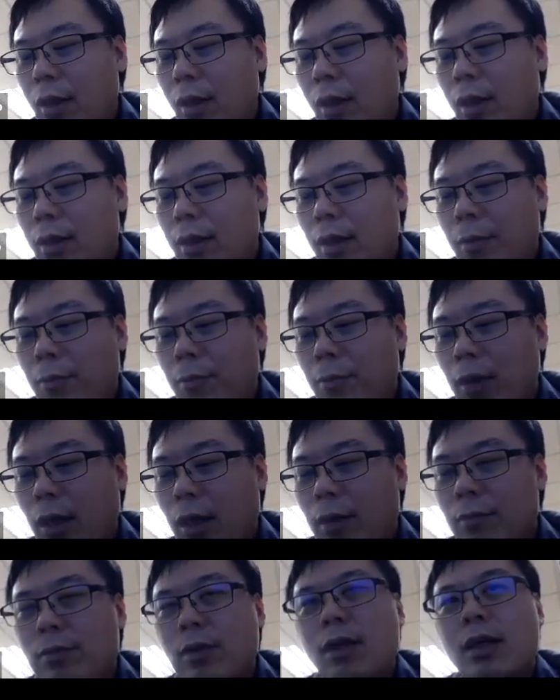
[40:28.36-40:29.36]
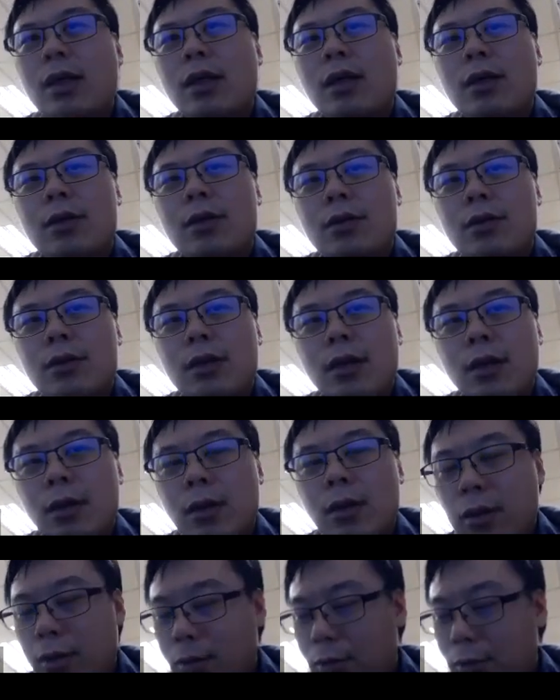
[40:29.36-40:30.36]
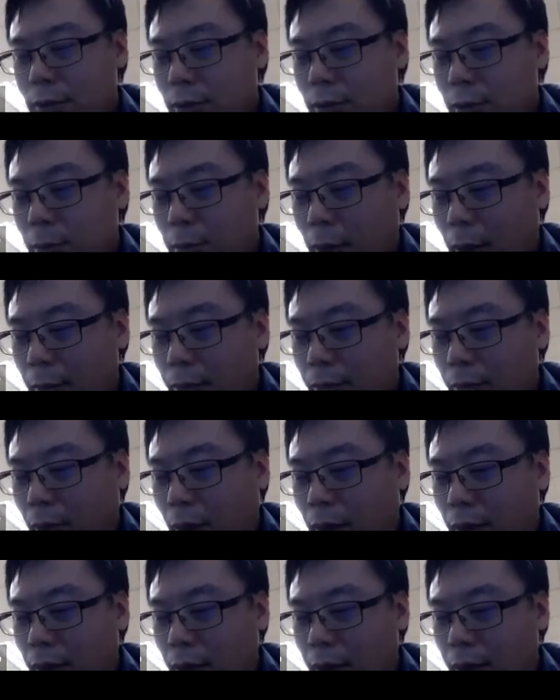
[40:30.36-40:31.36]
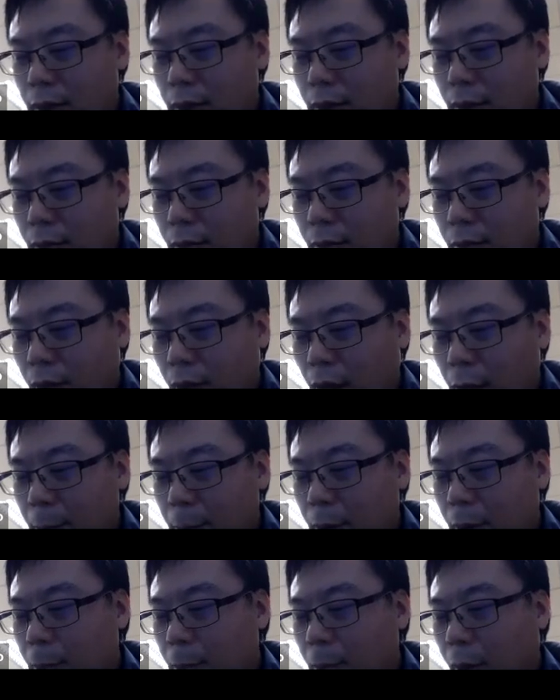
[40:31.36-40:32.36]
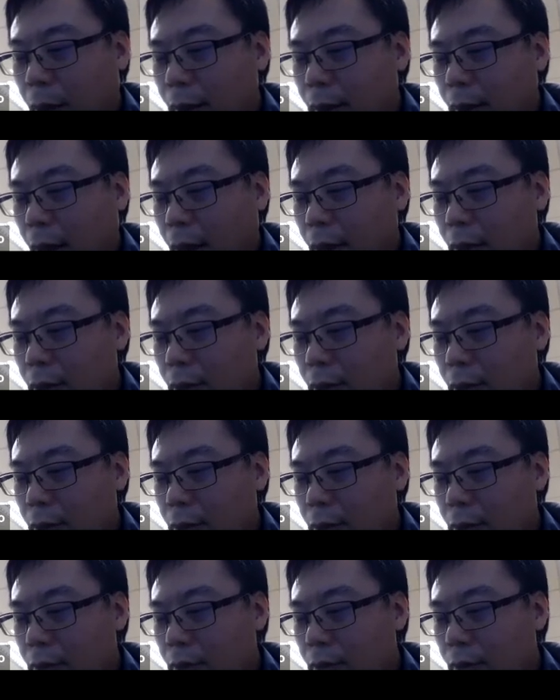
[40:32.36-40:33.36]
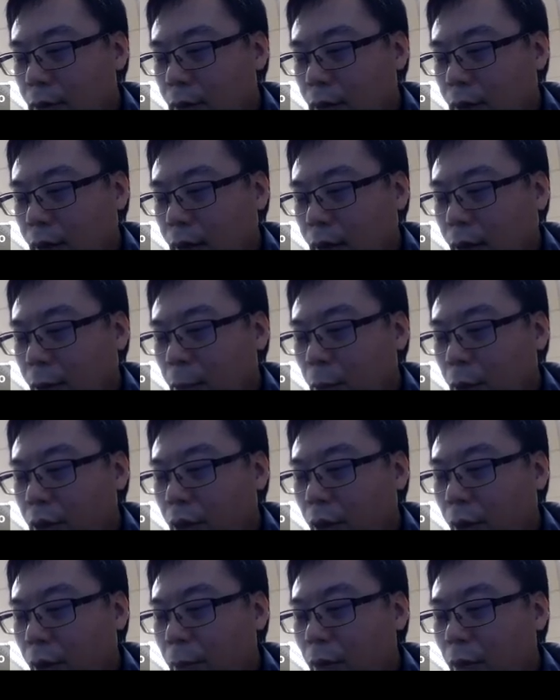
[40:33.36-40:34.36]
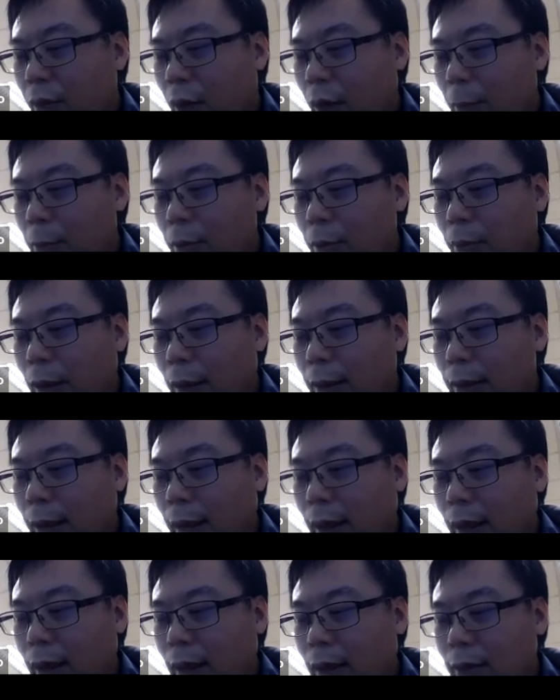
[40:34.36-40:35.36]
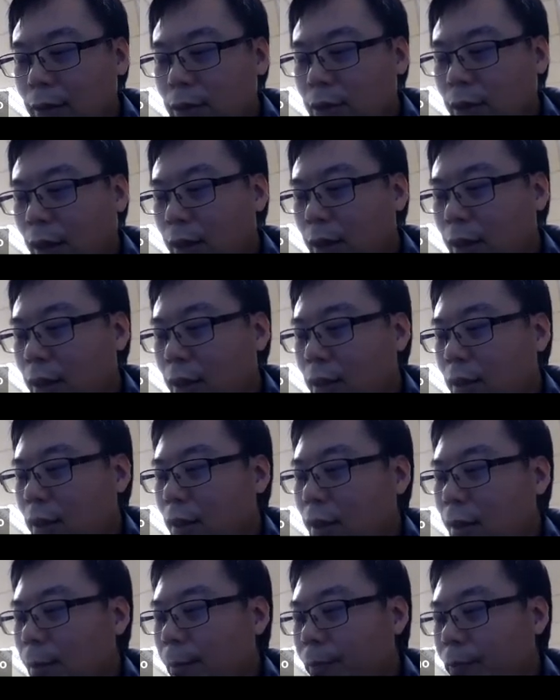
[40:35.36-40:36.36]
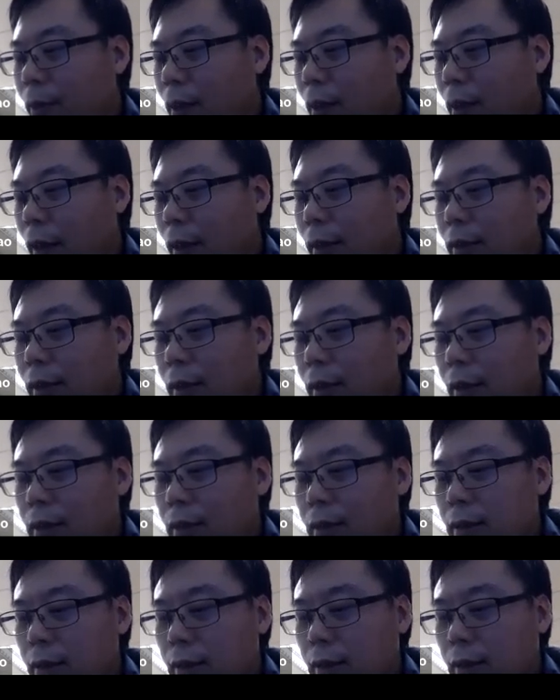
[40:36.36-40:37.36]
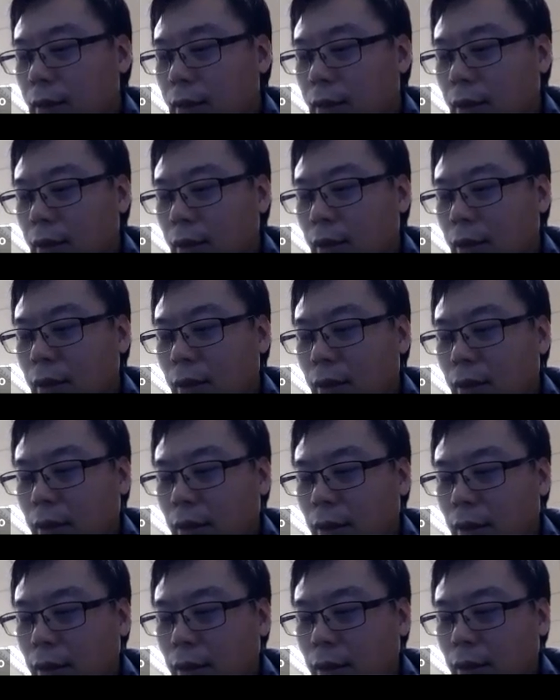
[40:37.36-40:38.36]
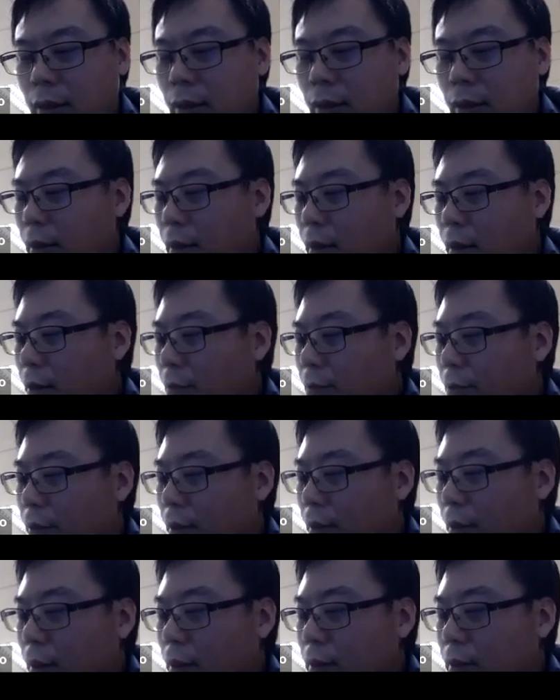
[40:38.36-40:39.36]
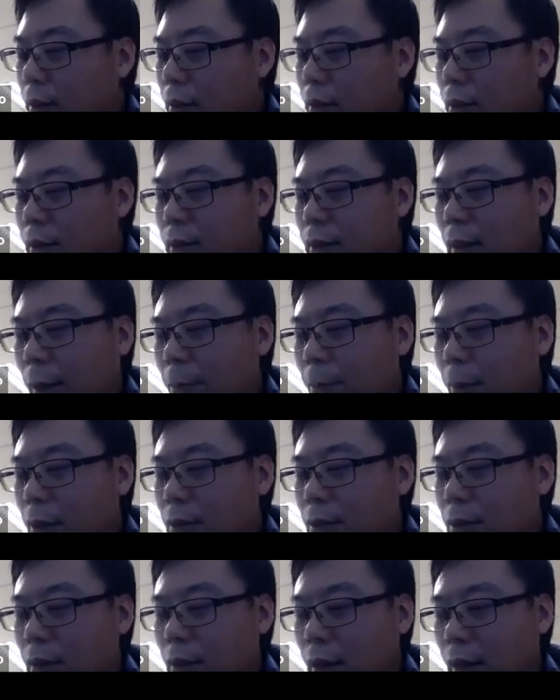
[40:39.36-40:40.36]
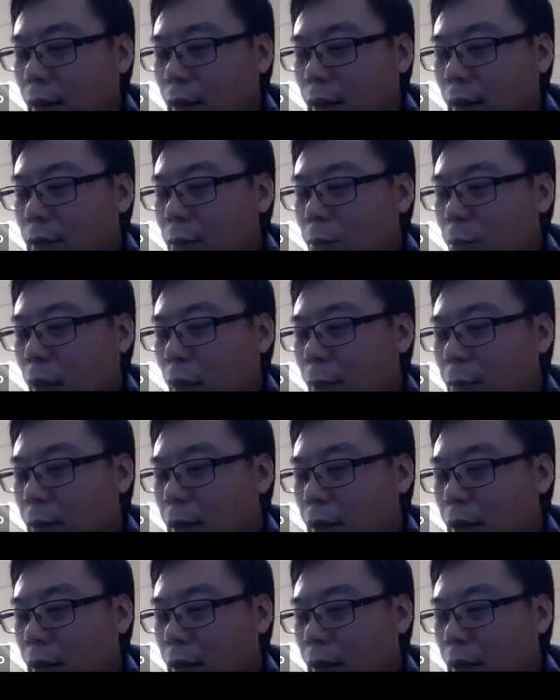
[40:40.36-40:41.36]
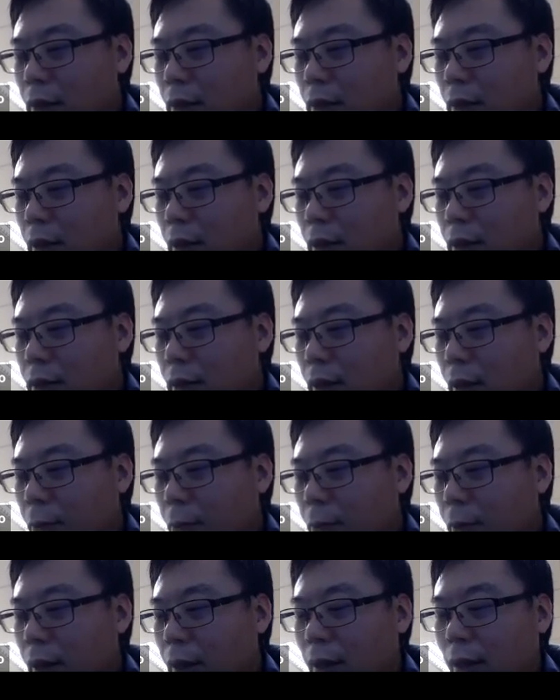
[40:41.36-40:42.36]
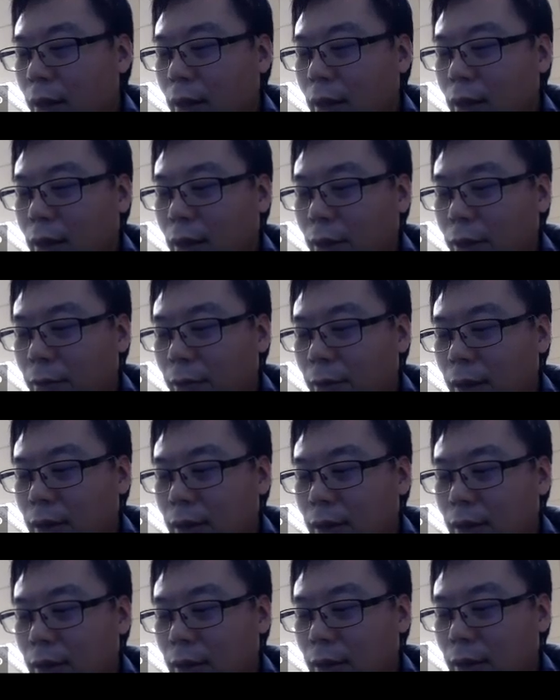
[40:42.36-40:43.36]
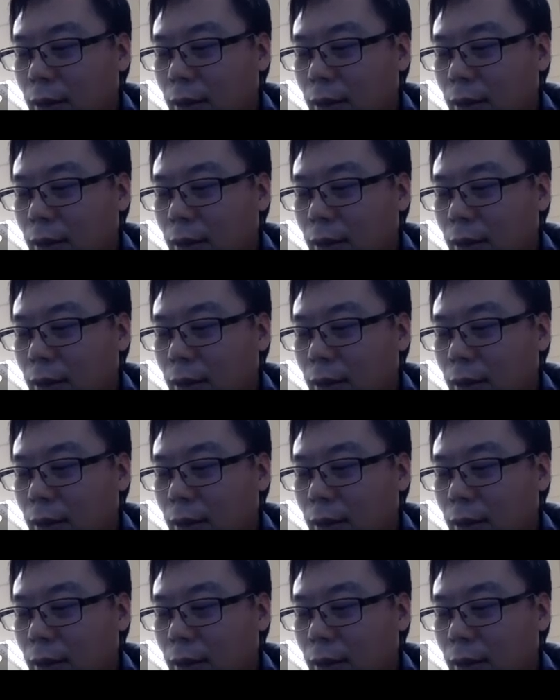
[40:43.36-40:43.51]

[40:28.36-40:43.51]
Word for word: and then we have an inclusion map from this fiber product to the homotopy fiber product constructed. And this, in, if this is a submersion, then this map it is a weak equivalence.